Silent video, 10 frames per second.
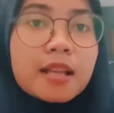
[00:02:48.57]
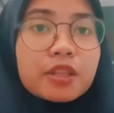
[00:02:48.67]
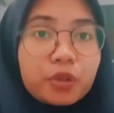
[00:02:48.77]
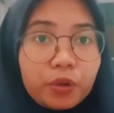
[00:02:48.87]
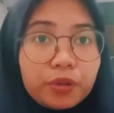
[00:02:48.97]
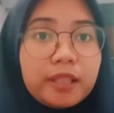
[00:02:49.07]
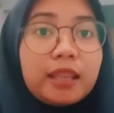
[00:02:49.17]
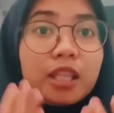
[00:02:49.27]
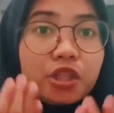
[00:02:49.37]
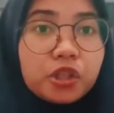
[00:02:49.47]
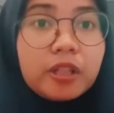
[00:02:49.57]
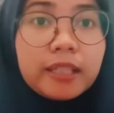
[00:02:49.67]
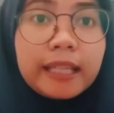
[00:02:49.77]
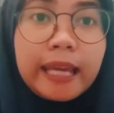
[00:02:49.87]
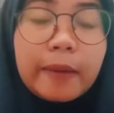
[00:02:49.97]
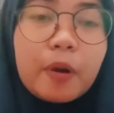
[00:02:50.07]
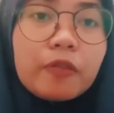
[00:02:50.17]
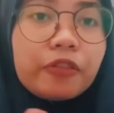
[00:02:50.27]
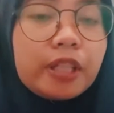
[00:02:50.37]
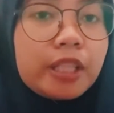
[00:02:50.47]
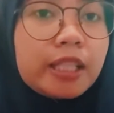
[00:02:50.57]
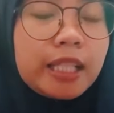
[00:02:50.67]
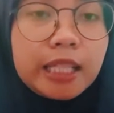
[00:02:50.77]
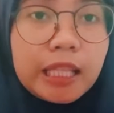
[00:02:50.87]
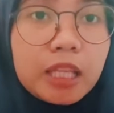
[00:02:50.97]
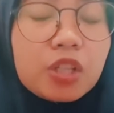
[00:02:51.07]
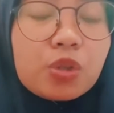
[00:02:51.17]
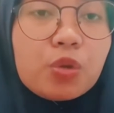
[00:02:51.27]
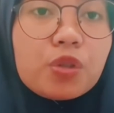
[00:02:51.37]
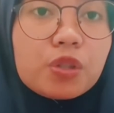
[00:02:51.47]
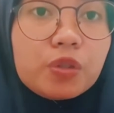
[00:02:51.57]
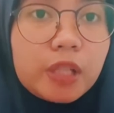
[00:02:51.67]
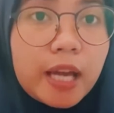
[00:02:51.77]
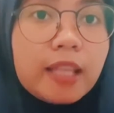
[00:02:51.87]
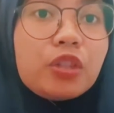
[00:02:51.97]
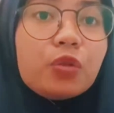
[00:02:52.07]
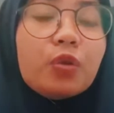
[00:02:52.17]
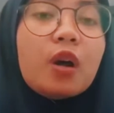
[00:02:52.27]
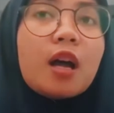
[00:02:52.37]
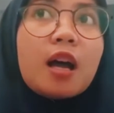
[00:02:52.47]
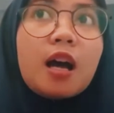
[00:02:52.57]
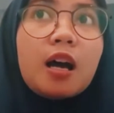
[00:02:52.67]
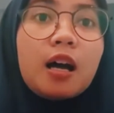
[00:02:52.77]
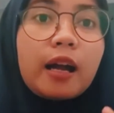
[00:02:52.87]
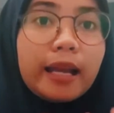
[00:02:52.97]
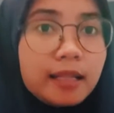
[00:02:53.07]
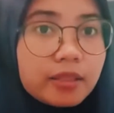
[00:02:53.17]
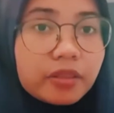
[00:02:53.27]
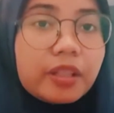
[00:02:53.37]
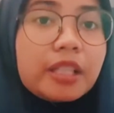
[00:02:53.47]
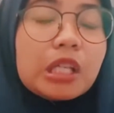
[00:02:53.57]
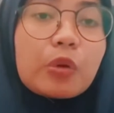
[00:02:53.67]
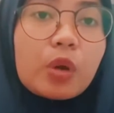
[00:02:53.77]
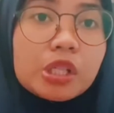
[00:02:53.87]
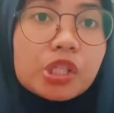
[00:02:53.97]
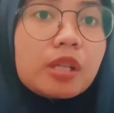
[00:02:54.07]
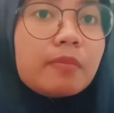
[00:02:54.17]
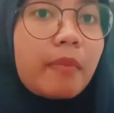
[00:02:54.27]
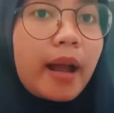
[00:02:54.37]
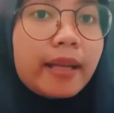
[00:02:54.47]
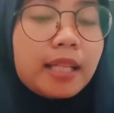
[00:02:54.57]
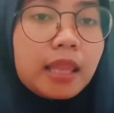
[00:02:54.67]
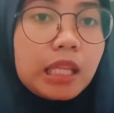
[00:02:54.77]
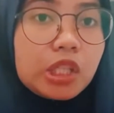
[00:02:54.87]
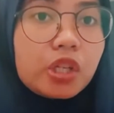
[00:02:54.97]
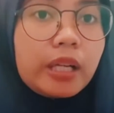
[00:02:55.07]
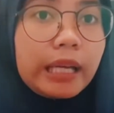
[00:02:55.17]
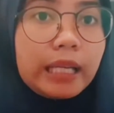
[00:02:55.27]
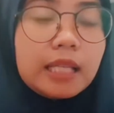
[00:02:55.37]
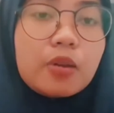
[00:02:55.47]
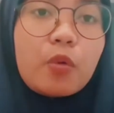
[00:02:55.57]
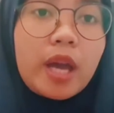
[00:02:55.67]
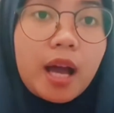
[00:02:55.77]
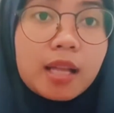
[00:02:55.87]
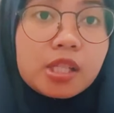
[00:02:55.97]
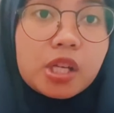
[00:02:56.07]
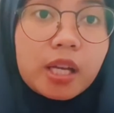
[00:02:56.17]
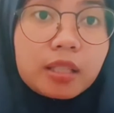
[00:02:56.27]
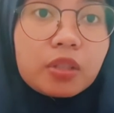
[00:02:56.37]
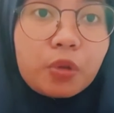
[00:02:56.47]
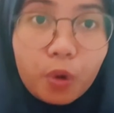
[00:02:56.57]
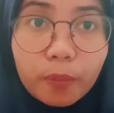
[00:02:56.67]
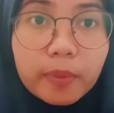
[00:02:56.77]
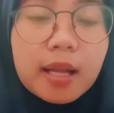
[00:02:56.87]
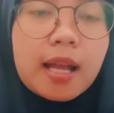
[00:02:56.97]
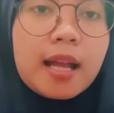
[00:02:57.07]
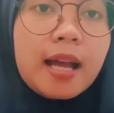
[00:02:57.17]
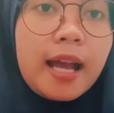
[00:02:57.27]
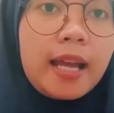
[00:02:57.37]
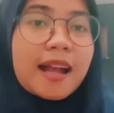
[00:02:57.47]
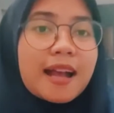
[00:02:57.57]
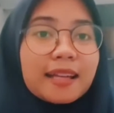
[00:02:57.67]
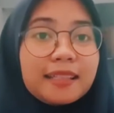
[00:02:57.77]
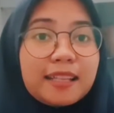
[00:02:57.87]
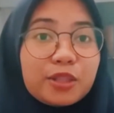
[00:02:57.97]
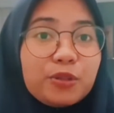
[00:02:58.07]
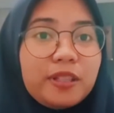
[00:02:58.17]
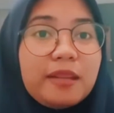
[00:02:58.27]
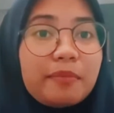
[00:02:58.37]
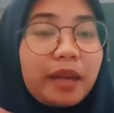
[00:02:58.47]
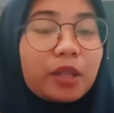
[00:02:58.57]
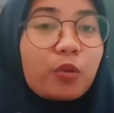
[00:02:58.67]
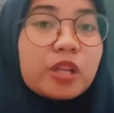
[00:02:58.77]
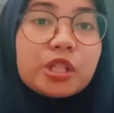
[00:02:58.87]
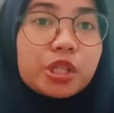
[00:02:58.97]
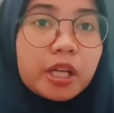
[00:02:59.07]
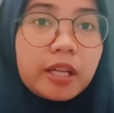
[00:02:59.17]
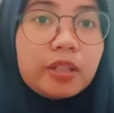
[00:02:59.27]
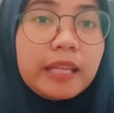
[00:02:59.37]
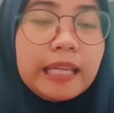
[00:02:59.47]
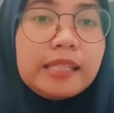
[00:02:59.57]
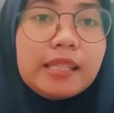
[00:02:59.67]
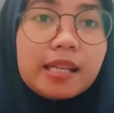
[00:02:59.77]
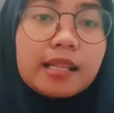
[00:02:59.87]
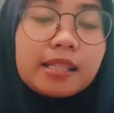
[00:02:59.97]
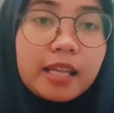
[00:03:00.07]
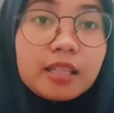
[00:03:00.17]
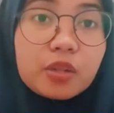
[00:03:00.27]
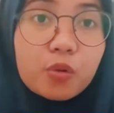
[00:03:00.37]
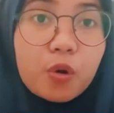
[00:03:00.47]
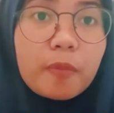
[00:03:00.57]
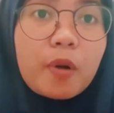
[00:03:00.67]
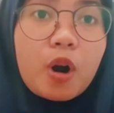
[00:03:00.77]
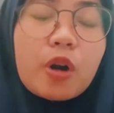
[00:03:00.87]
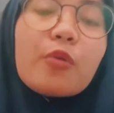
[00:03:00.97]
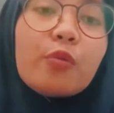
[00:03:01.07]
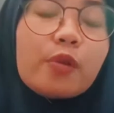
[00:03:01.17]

So the teacher give opportunities to students to answer the question by the teacher in the WA chat group. And the student make question in the chat room or